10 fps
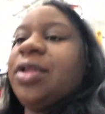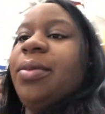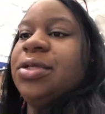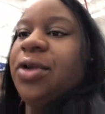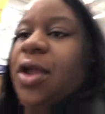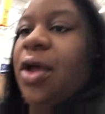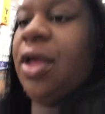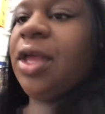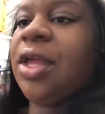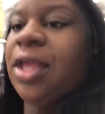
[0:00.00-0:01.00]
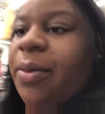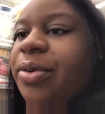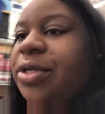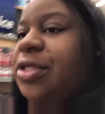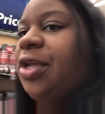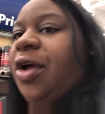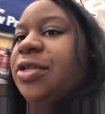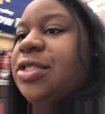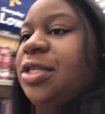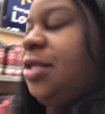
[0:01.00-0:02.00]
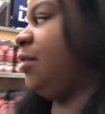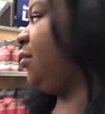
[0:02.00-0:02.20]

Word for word: I'm gonna show y'all. I'm pretty sure y'all can see.